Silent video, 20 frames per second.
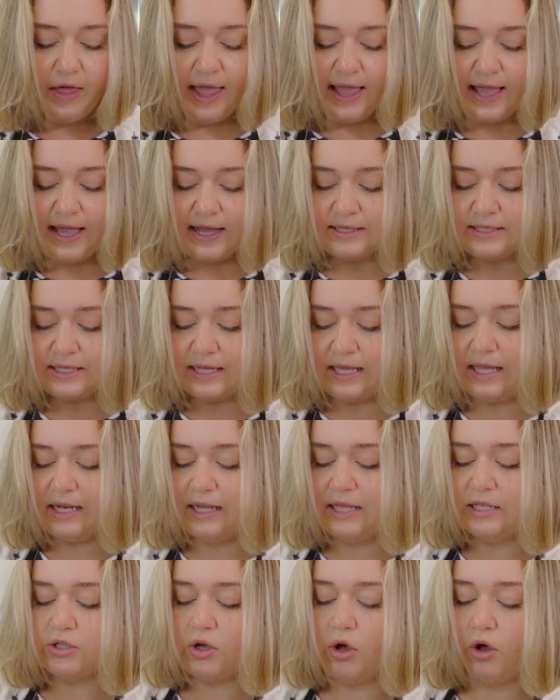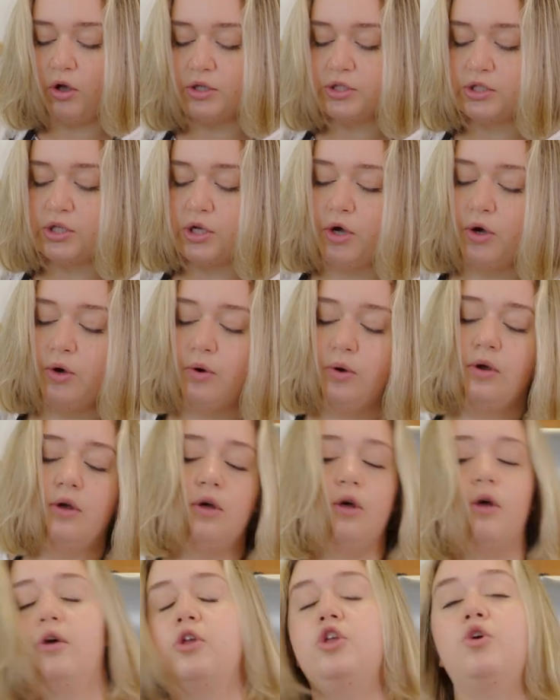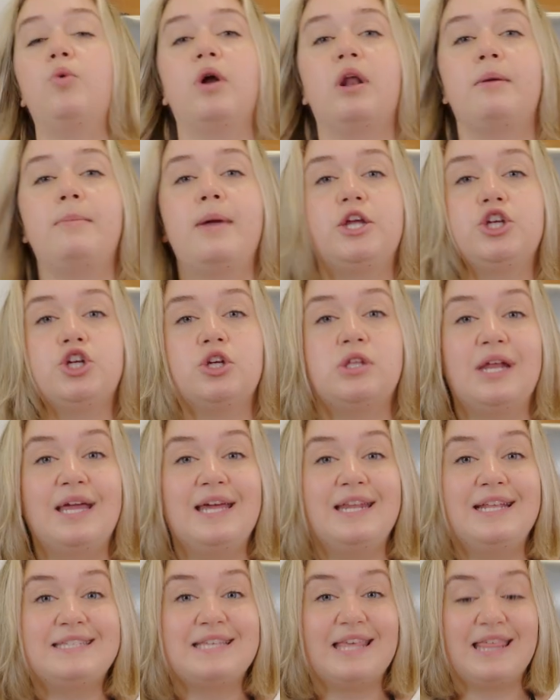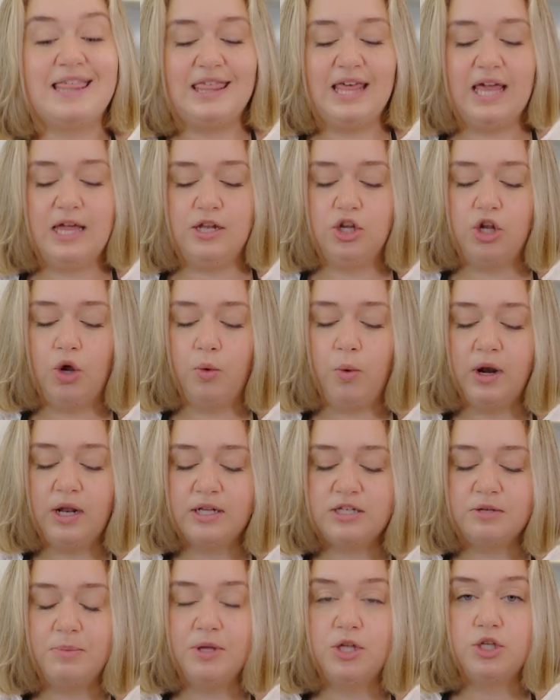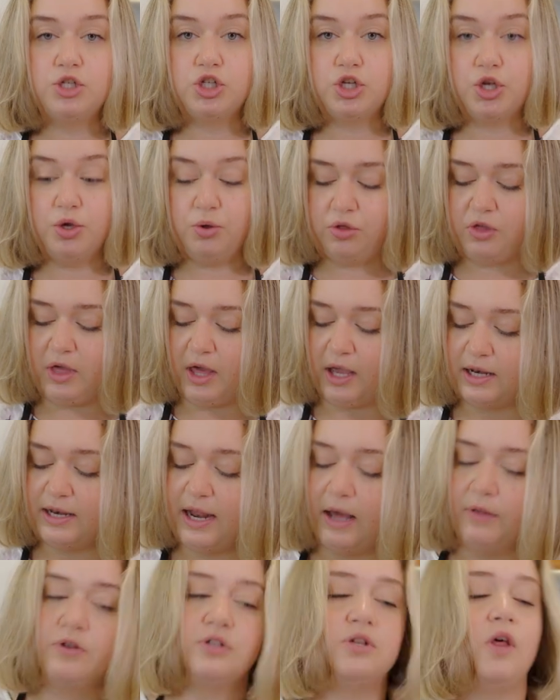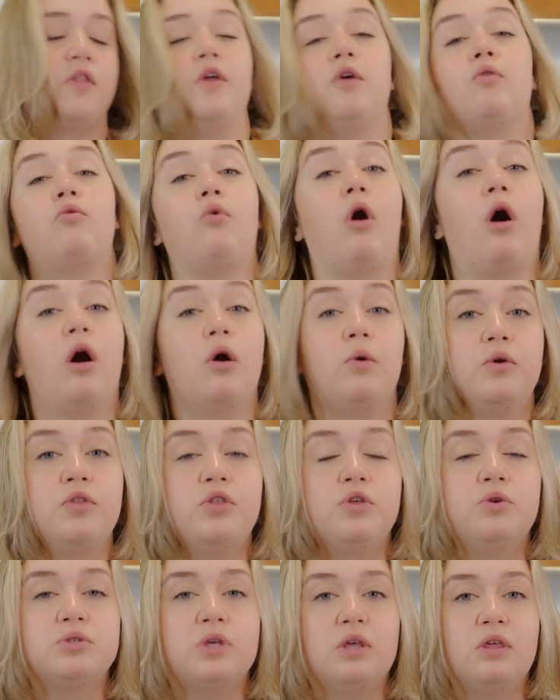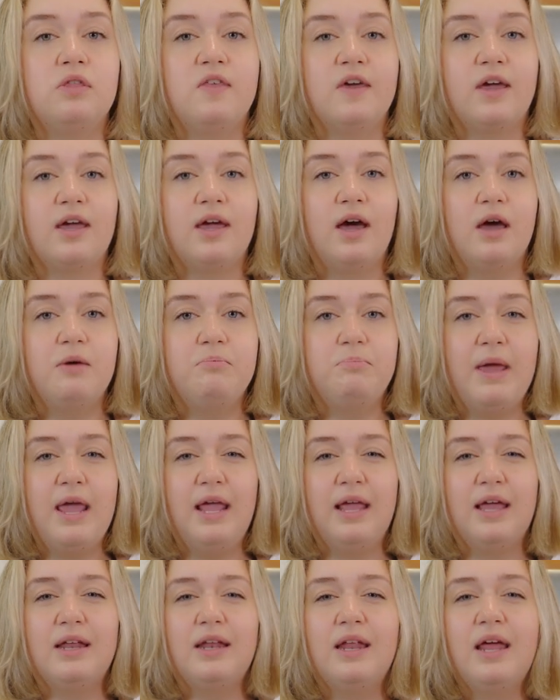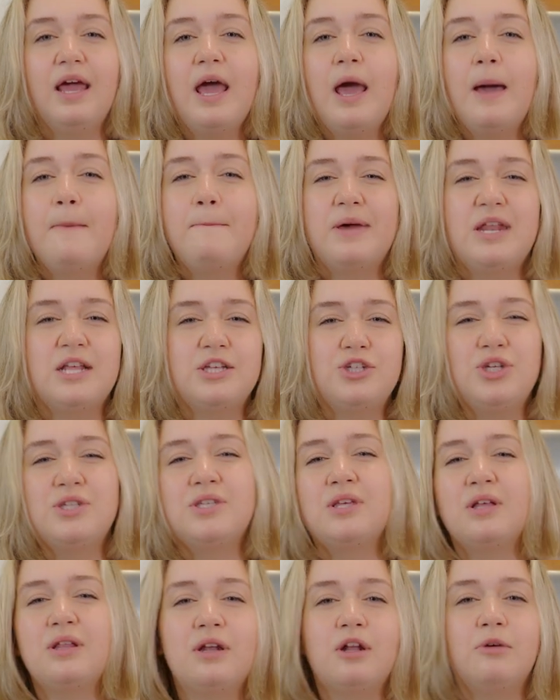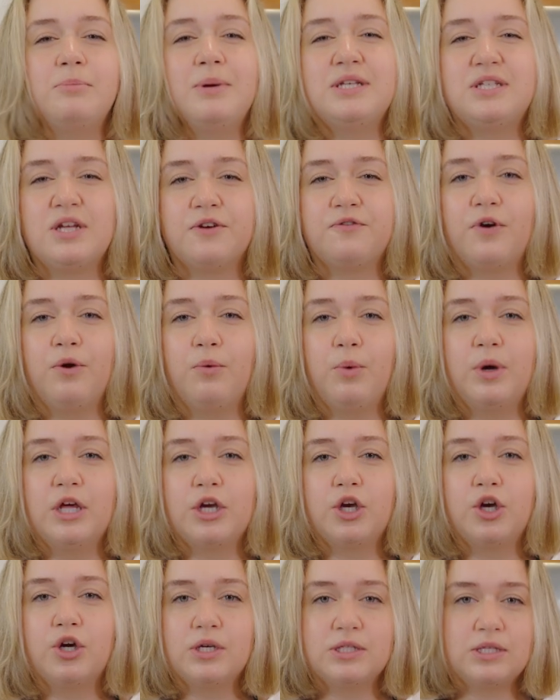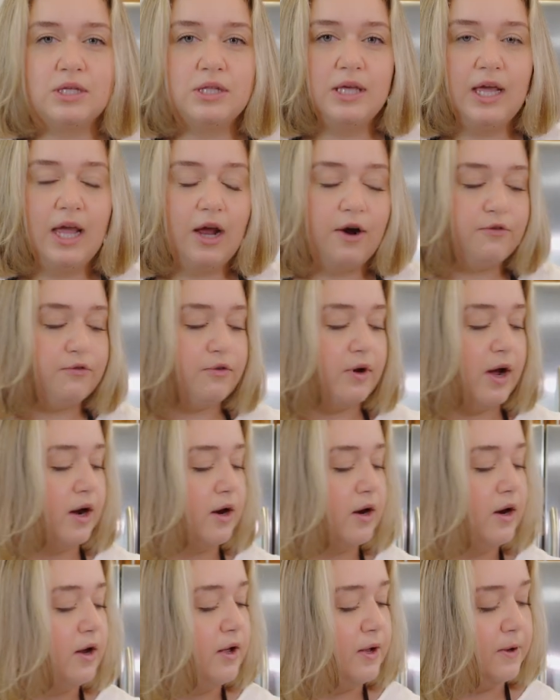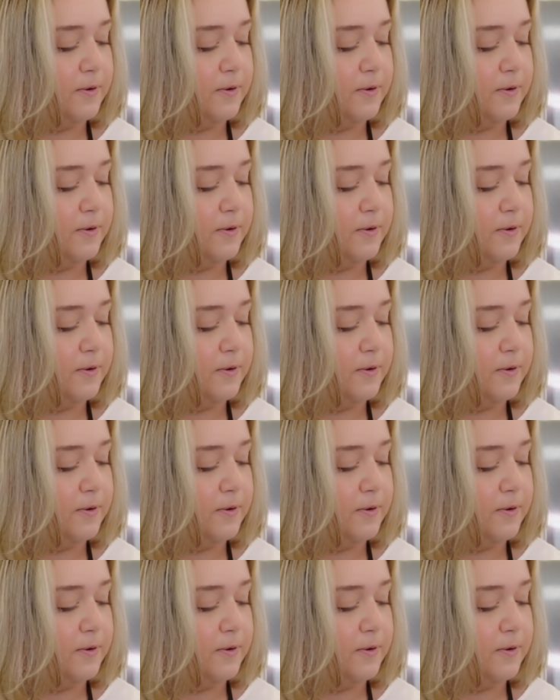and it is also, you wanna make sure that it is thin. You don't want it to be too thick. Now, there's nothing wrong with using thick cut bacon, but it's just a little bit different when it cooks in the air fryer.